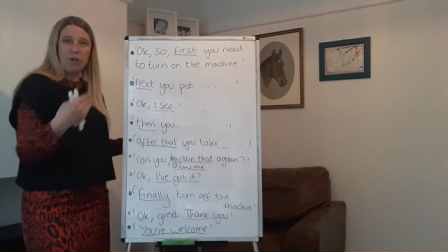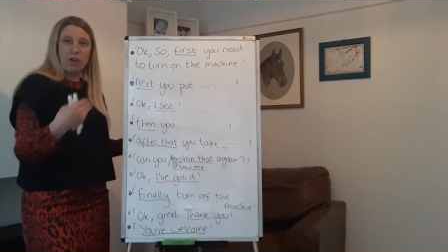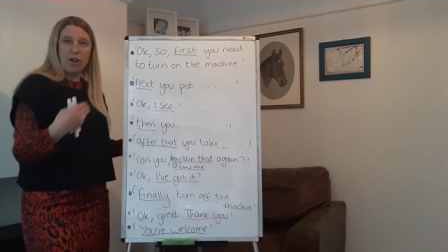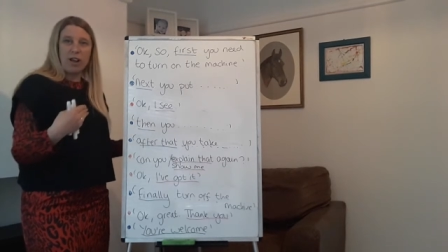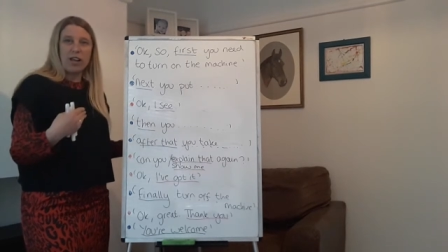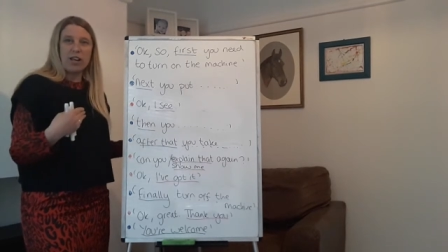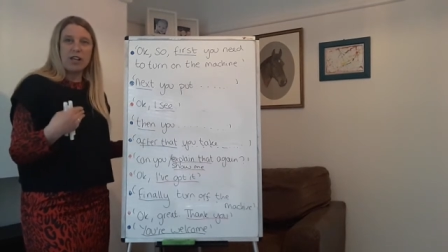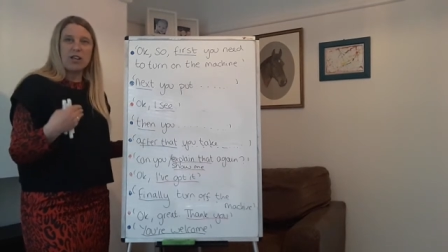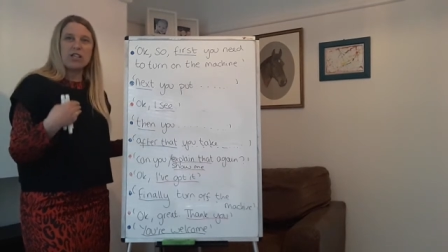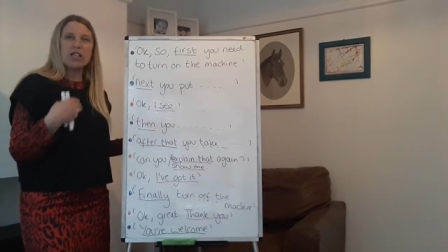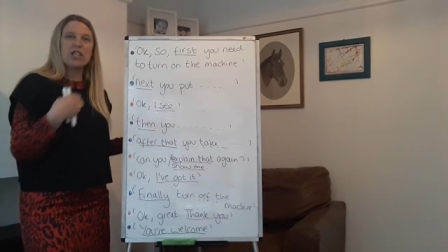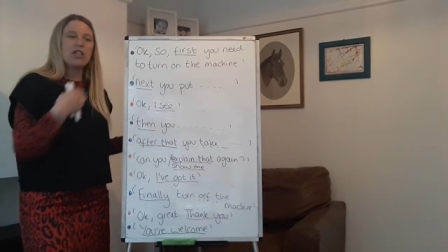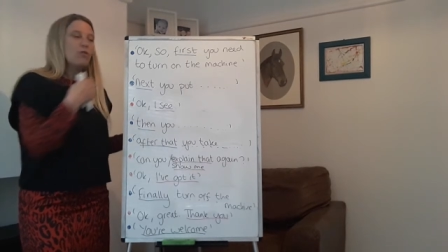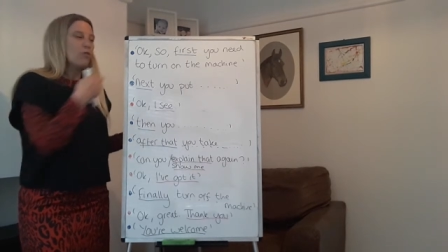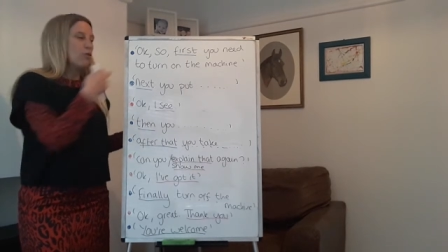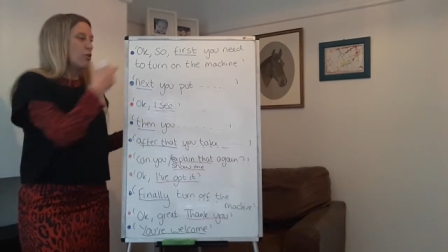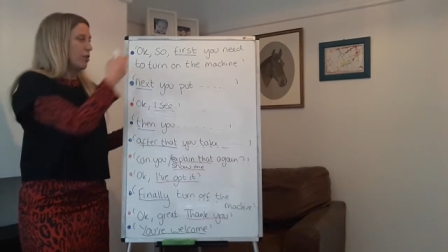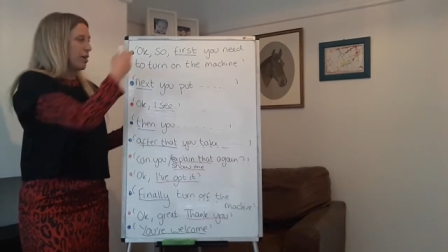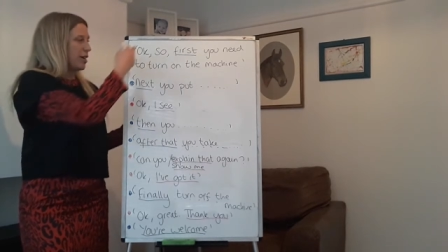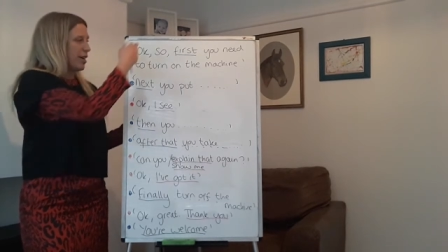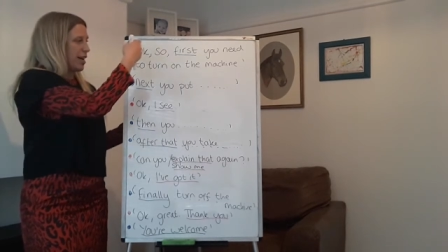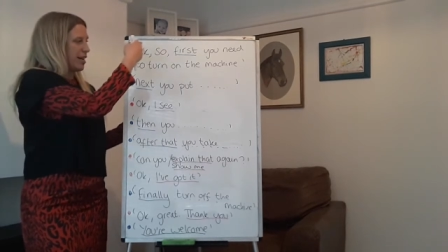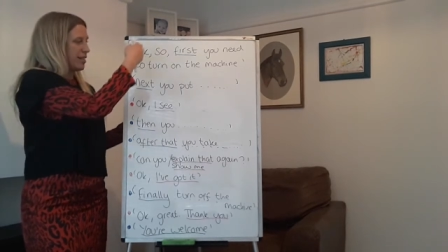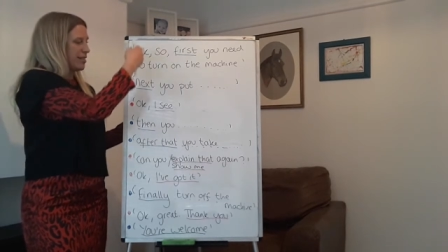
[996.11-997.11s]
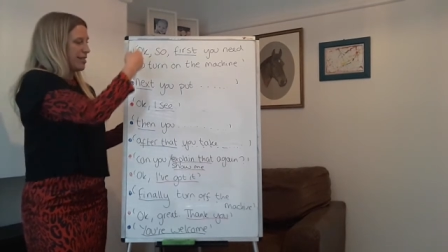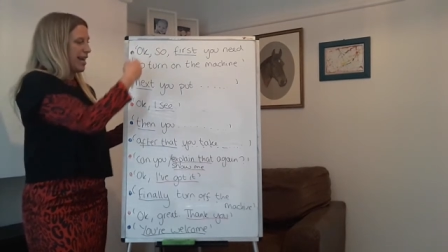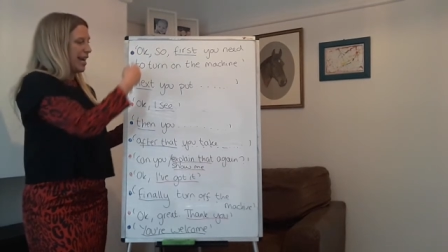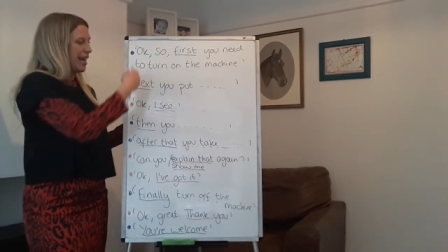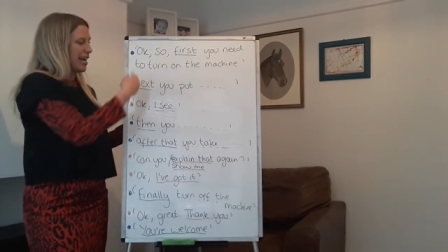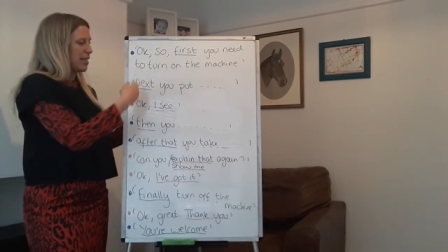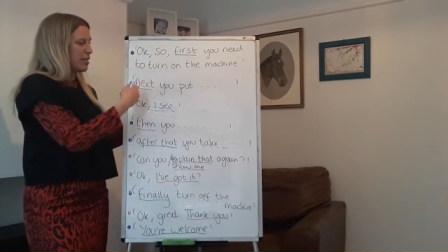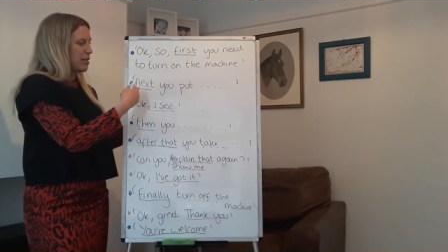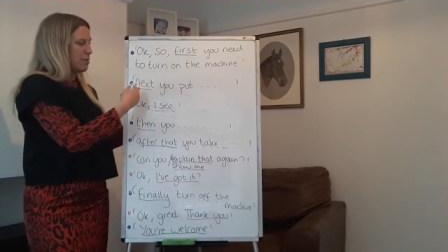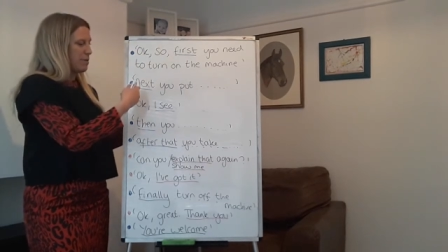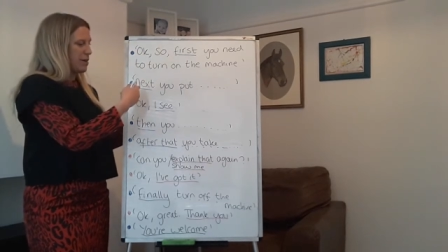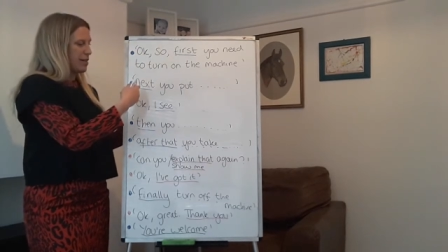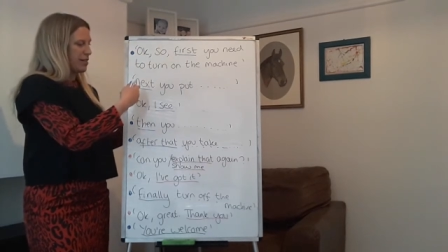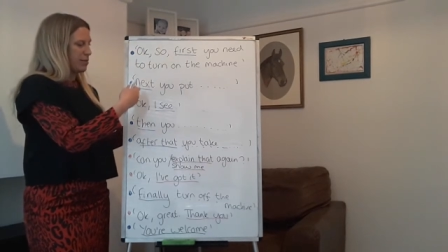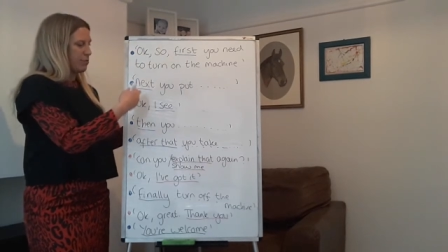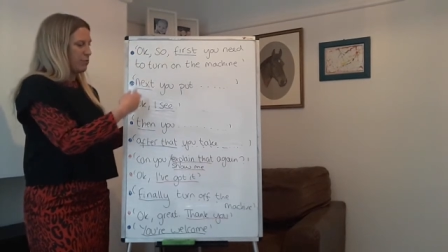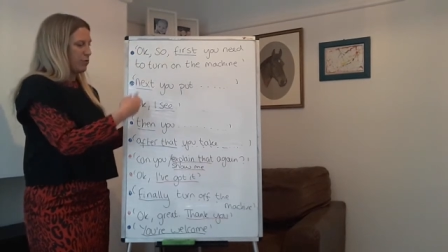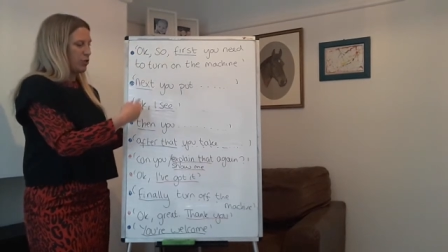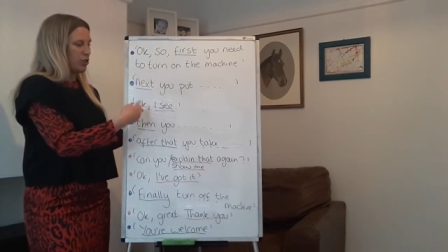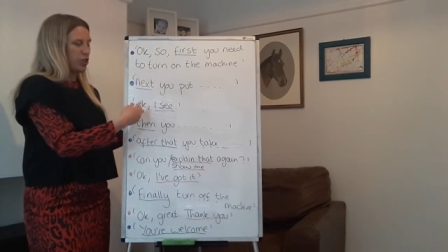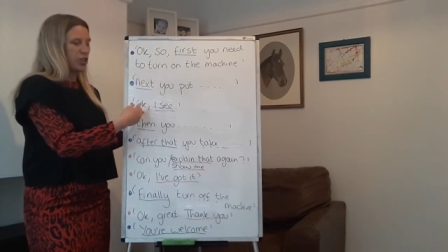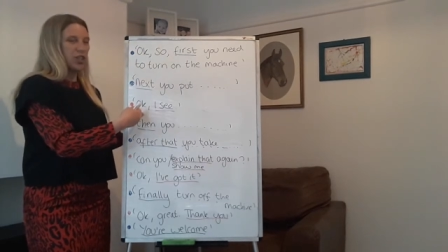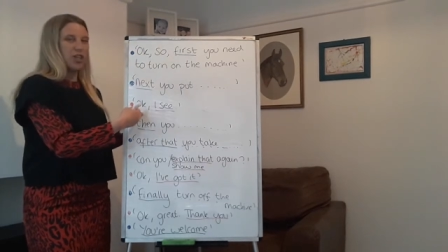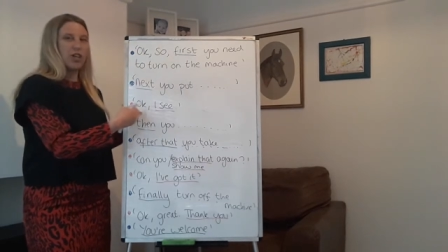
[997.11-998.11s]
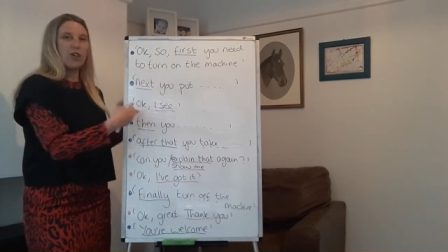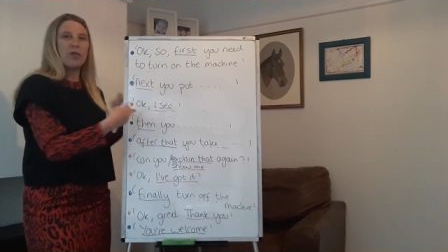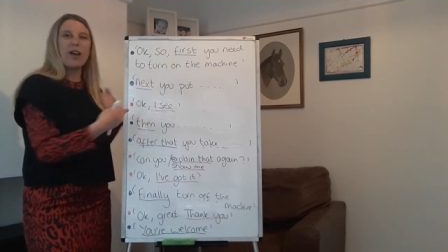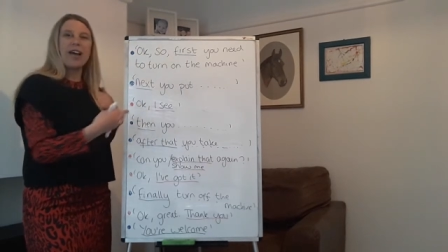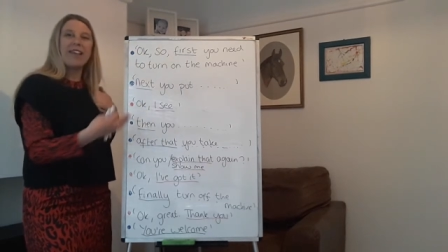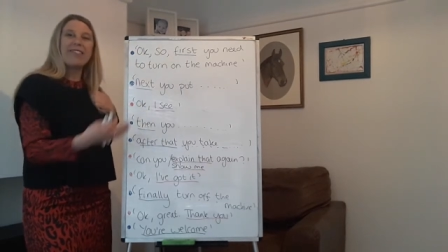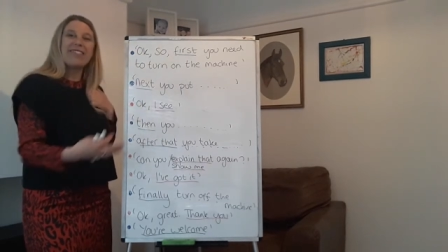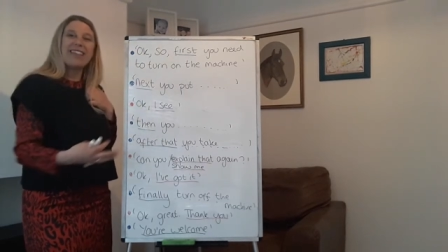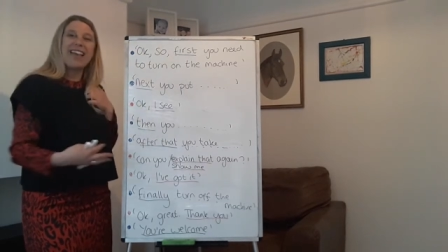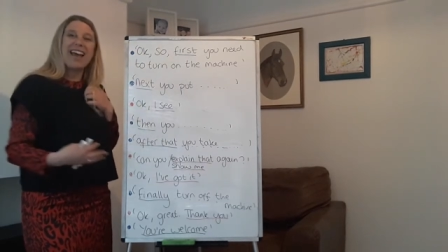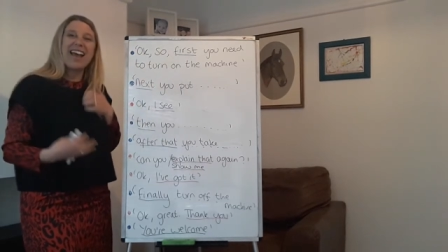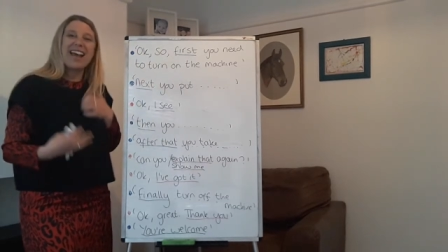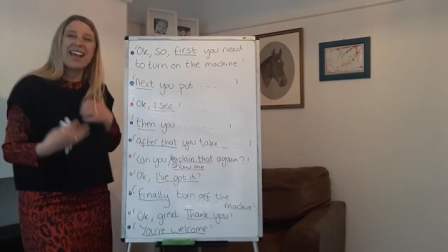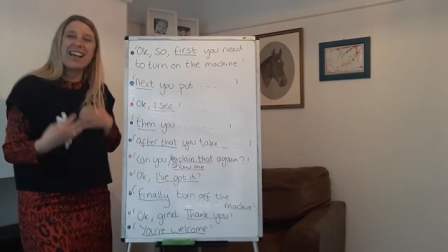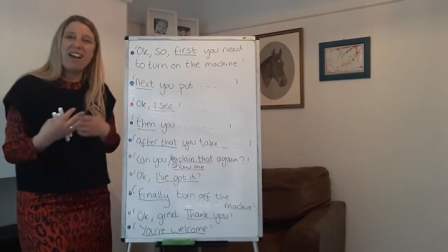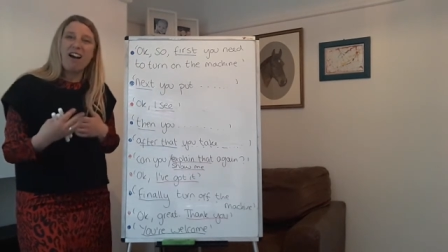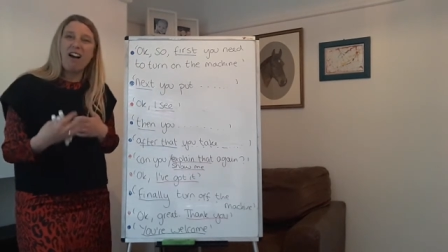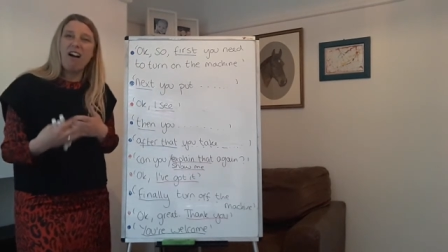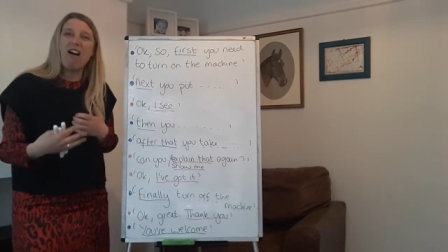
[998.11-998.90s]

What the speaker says: you're telling the person what to do and they